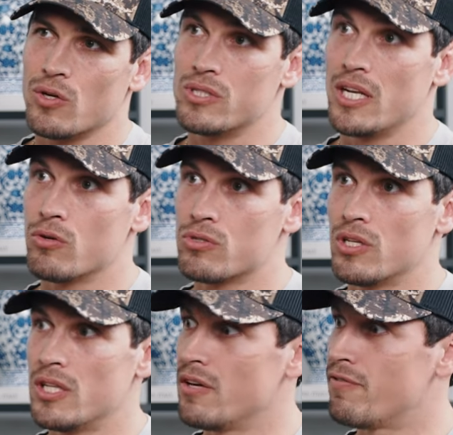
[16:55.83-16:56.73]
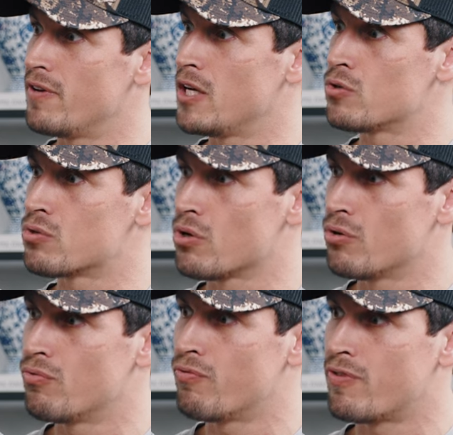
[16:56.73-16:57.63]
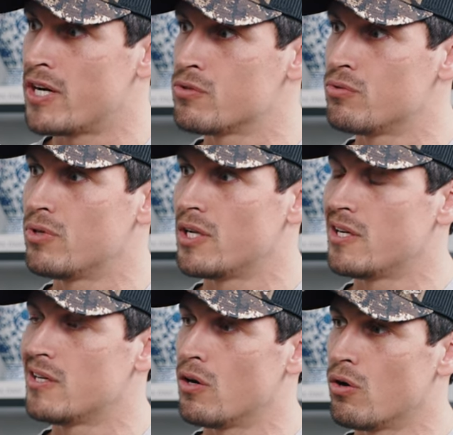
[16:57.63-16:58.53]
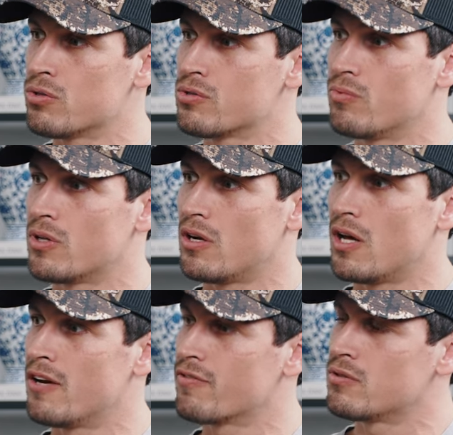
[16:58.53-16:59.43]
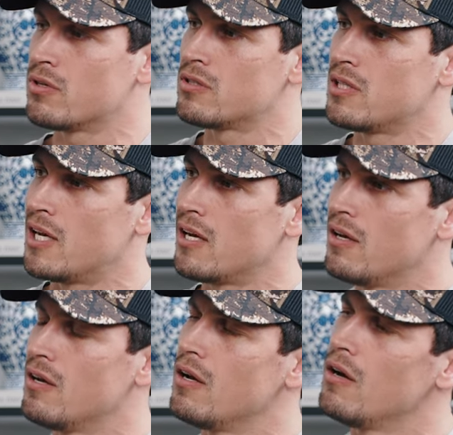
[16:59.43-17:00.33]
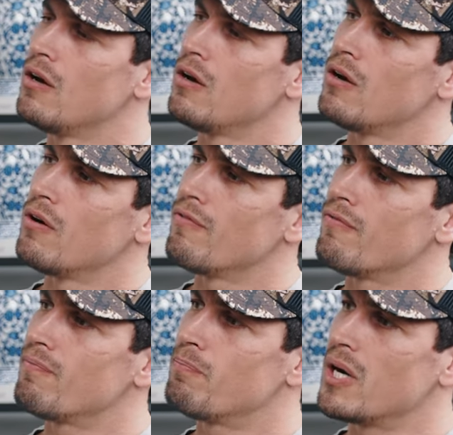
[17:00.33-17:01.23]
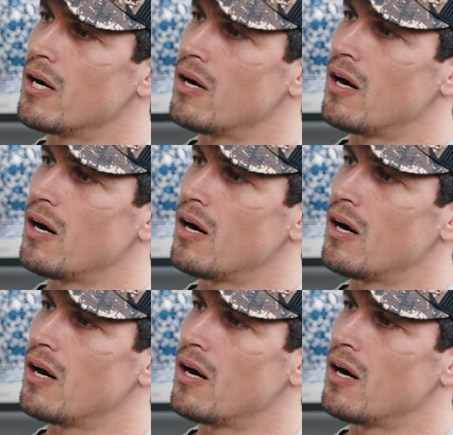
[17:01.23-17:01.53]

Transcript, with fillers: Because then I was sitting there feeling so frazzled and lost with life because I was like, but